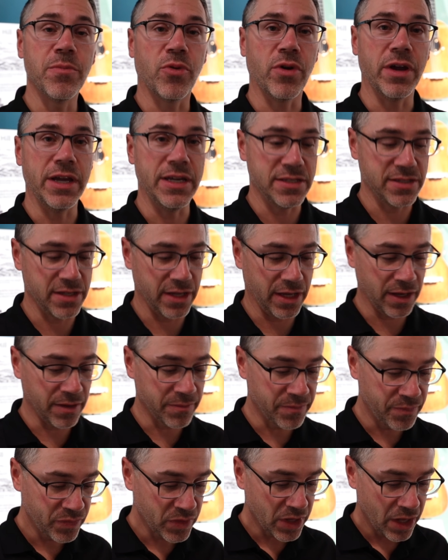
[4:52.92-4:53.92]

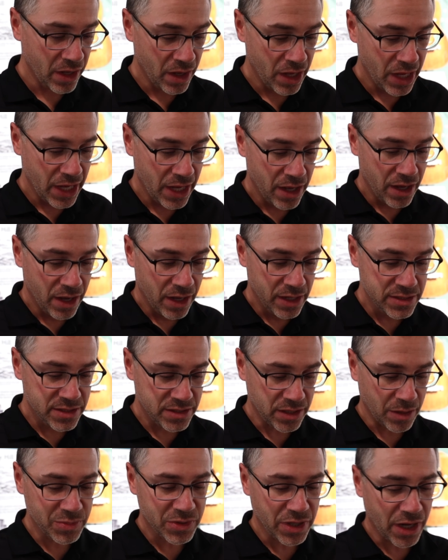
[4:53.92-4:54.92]
bracing,
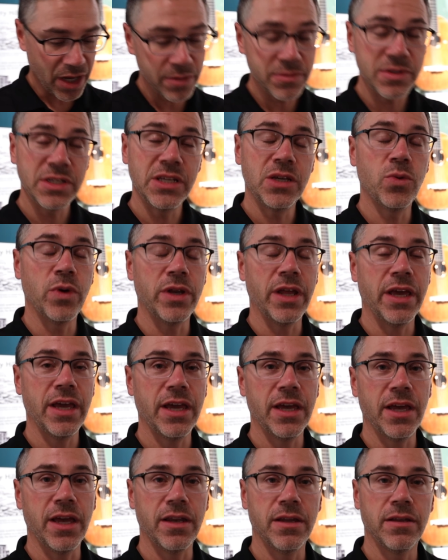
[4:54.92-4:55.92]
sometimes he would
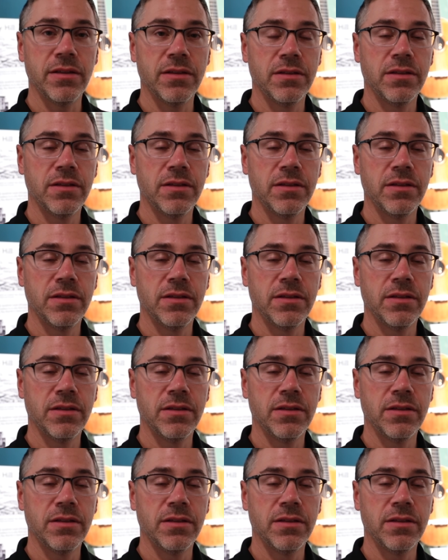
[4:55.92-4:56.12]
hit